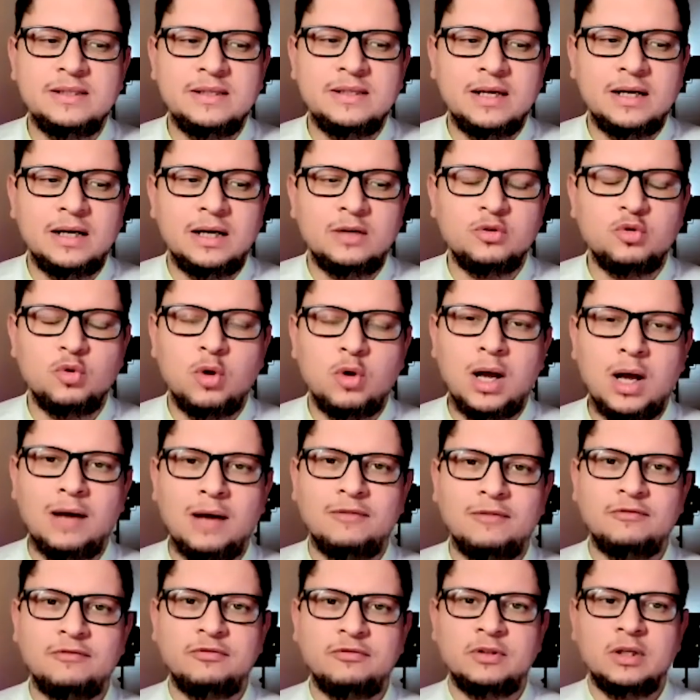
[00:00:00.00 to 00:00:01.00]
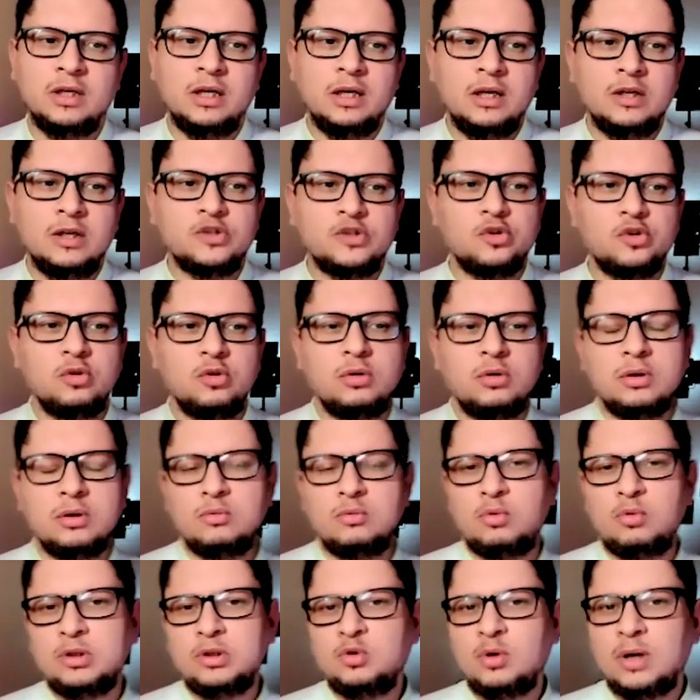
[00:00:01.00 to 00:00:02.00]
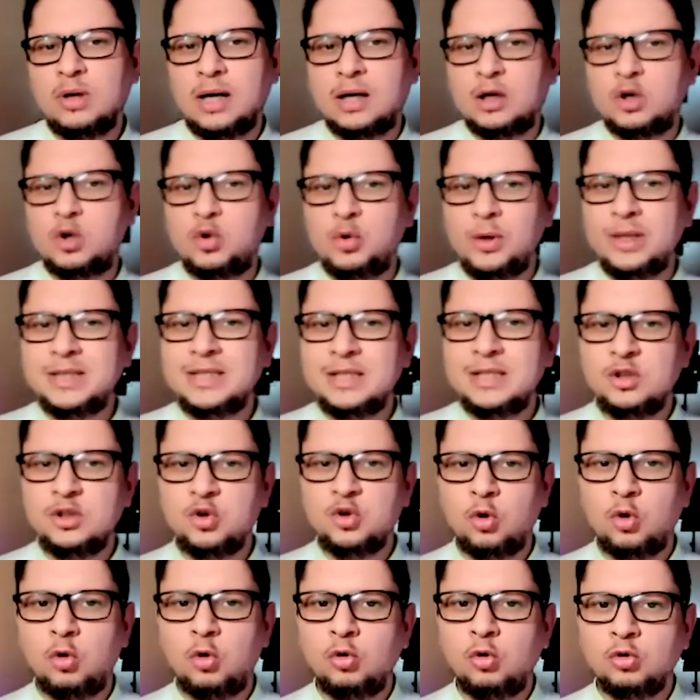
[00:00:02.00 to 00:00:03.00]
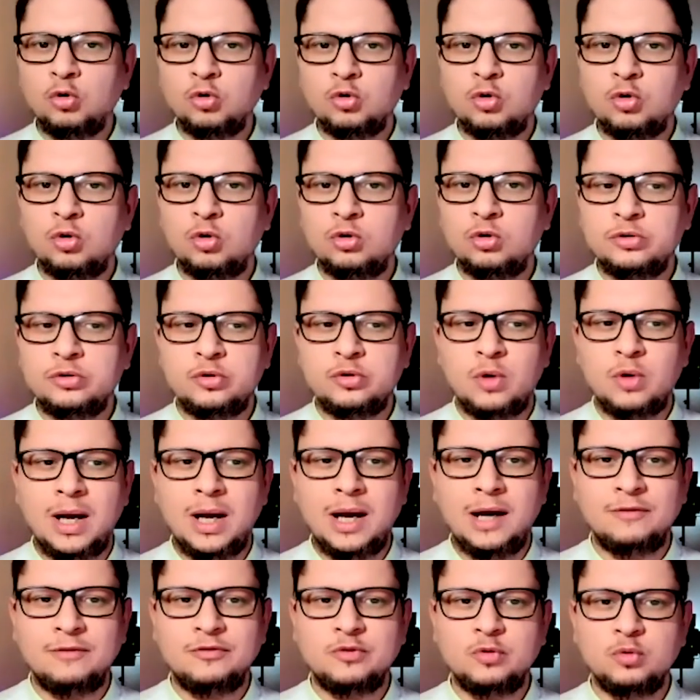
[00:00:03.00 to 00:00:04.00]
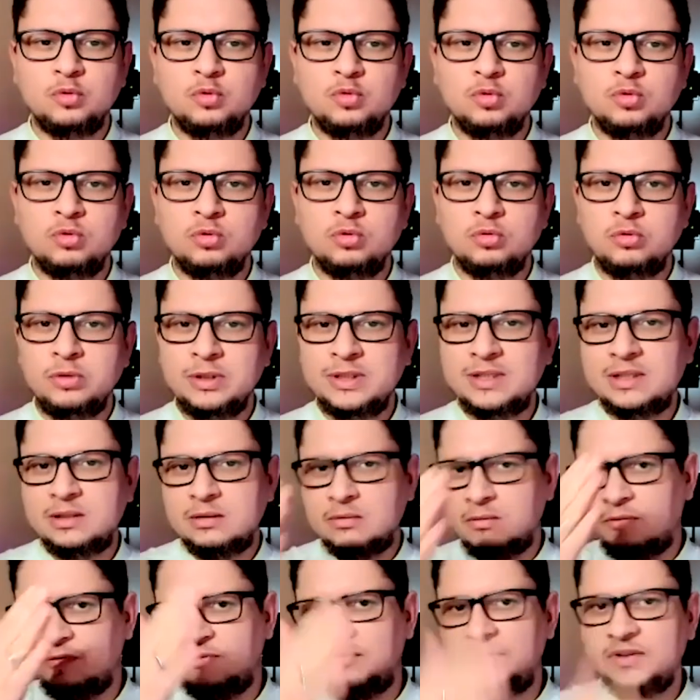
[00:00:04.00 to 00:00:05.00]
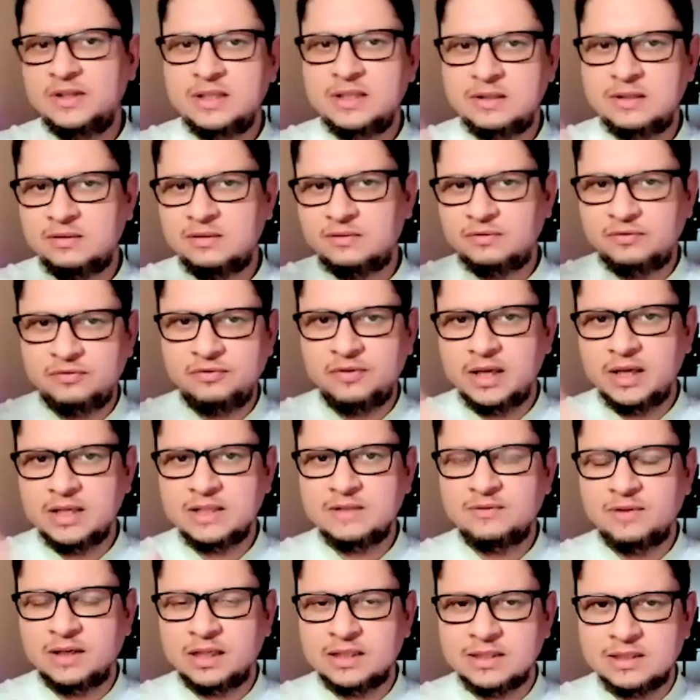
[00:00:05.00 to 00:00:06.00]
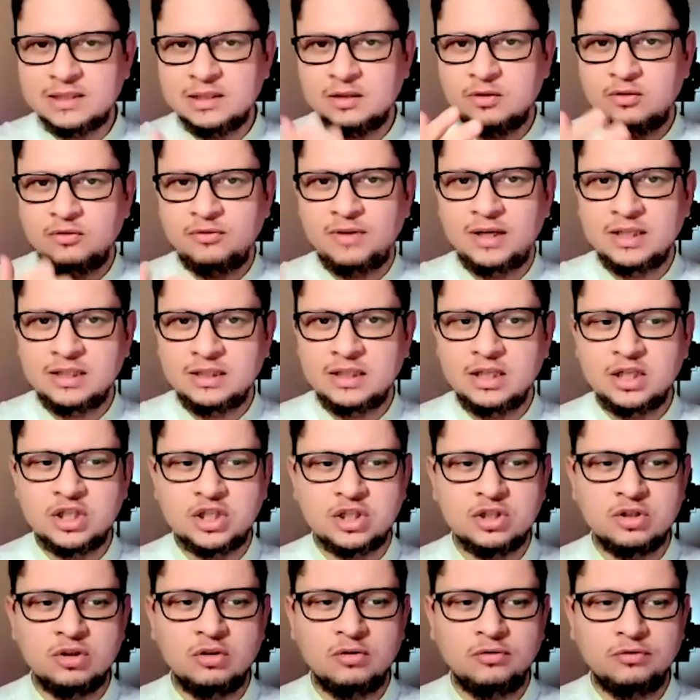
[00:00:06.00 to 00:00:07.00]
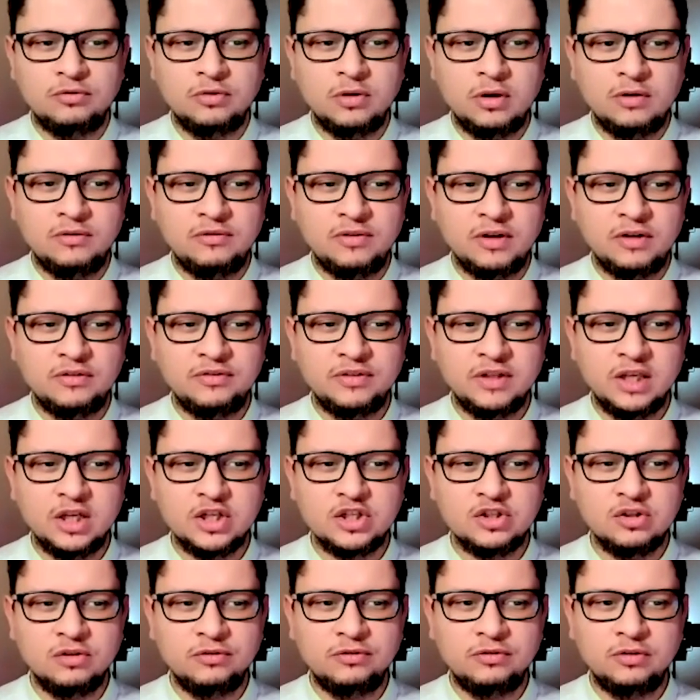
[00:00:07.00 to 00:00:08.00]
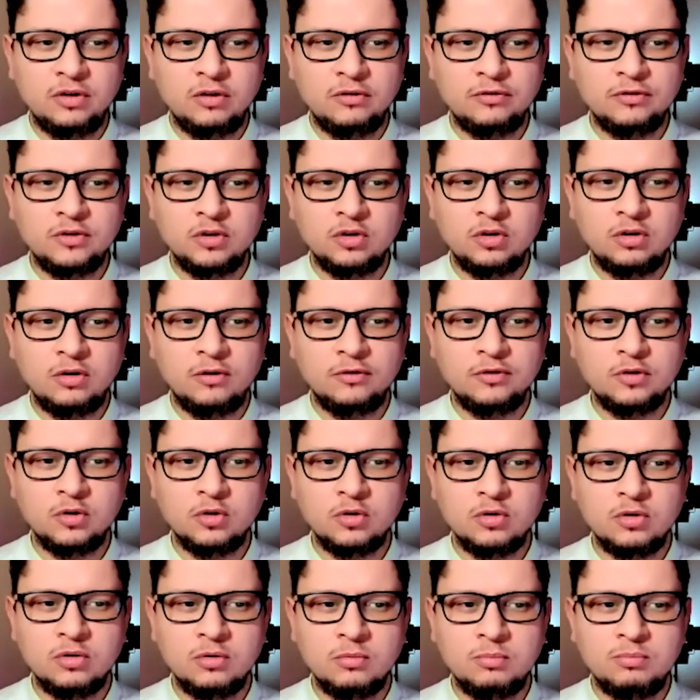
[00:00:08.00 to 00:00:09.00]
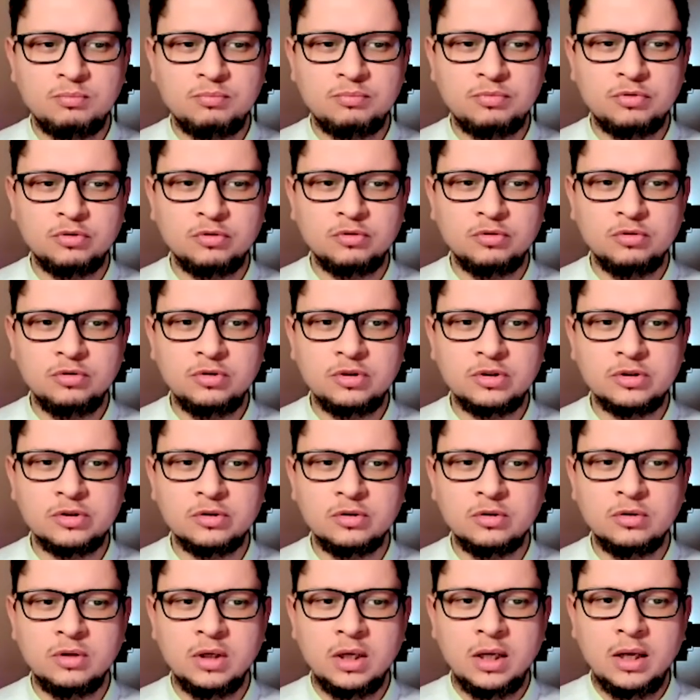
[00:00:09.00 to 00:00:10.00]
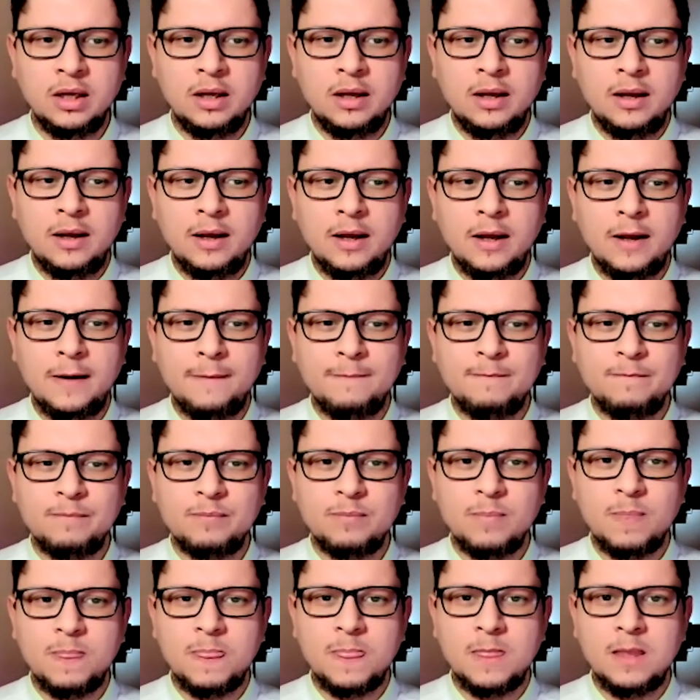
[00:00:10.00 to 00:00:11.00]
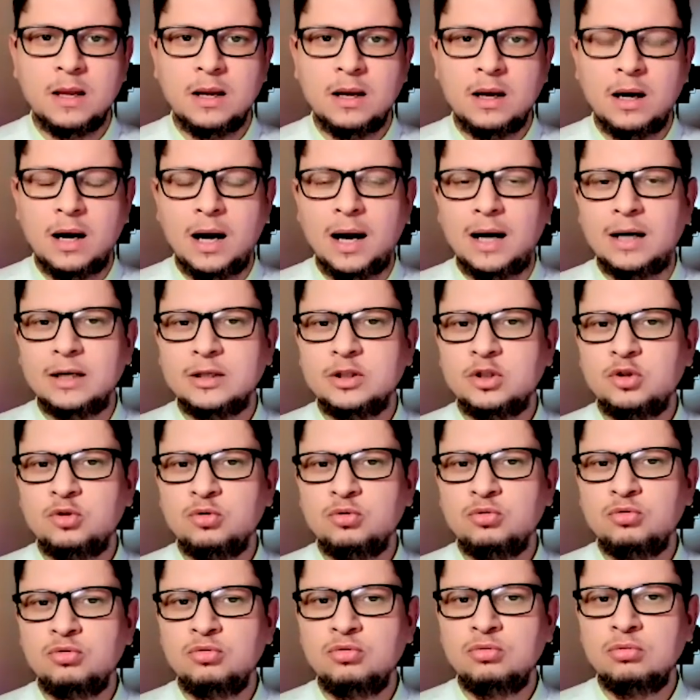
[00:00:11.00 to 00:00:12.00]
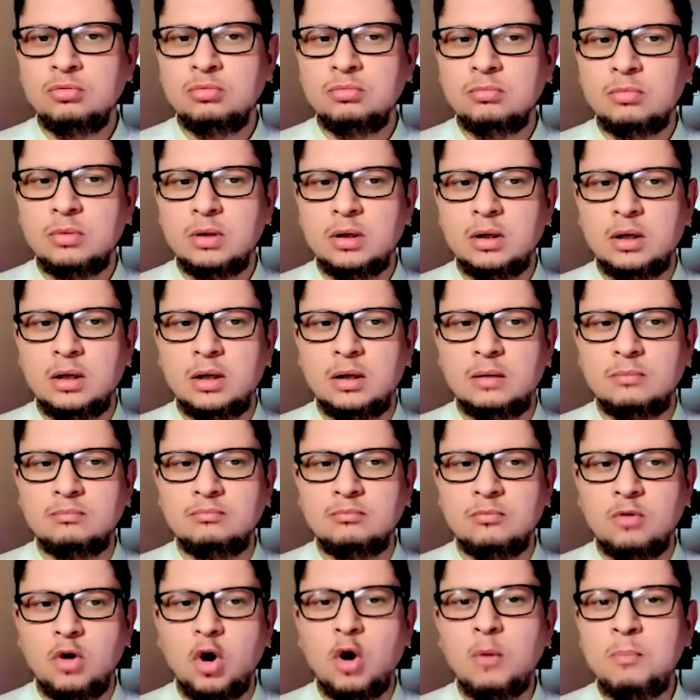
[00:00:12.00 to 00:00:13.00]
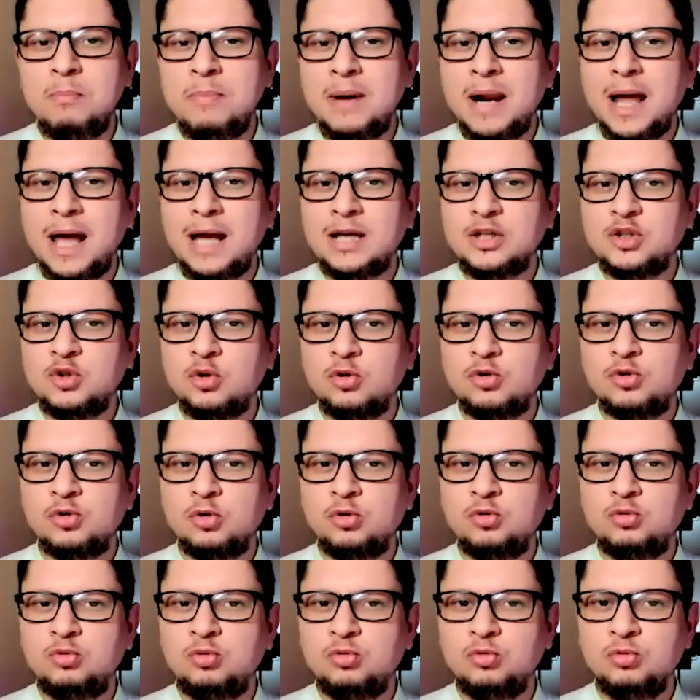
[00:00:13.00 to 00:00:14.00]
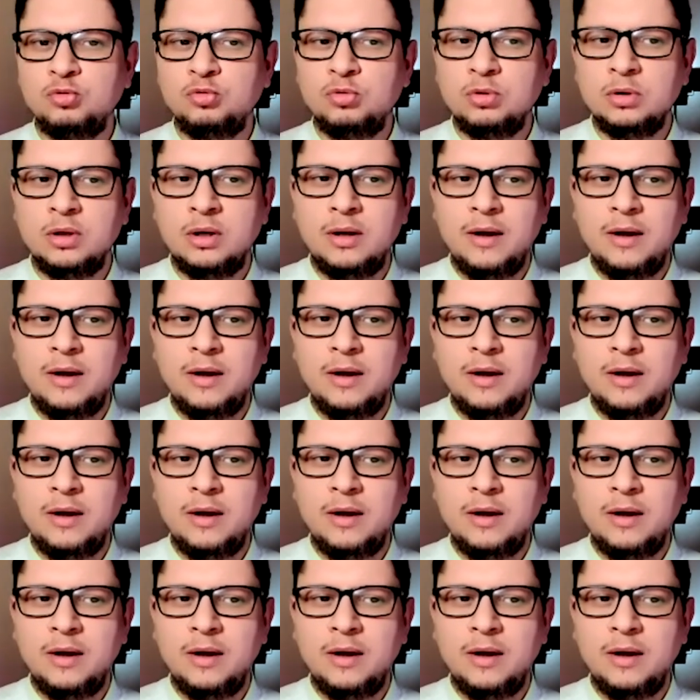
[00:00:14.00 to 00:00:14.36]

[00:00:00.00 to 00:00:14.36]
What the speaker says: there, you have, so when you are creating your own code, you have to do this phase, if I can say, the validation of and verification of your product. So are you obliged also to